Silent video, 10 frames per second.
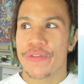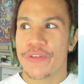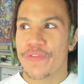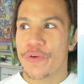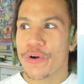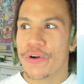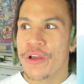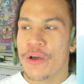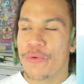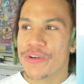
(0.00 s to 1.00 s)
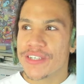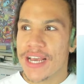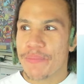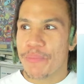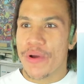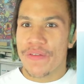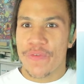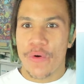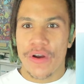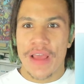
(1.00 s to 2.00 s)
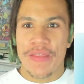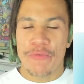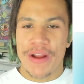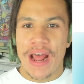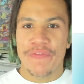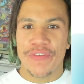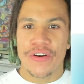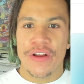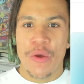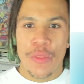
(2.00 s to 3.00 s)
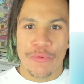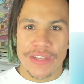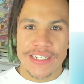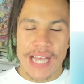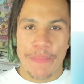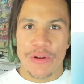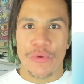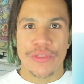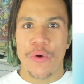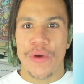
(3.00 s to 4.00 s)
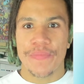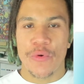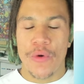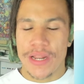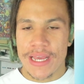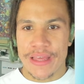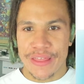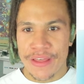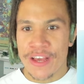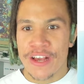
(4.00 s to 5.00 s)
The floor was like 0.4, and then right after the release happened, it went the whole way up to 1 ETH.